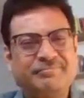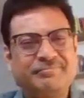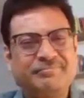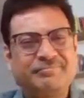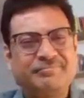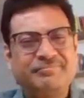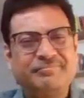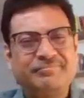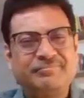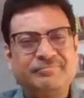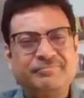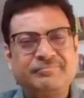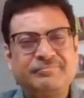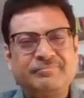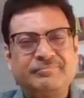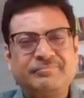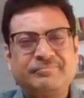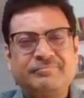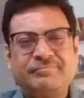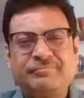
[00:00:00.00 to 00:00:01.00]

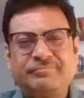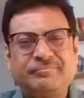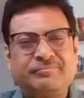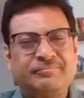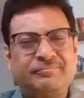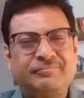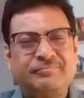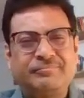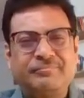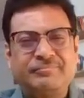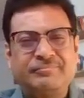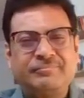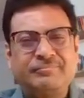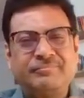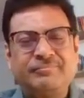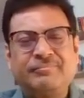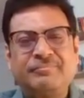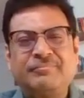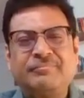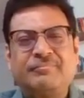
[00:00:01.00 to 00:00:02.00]

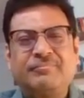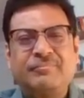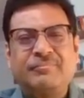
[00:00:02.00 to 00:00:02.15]
No words are spoken by the person on screen.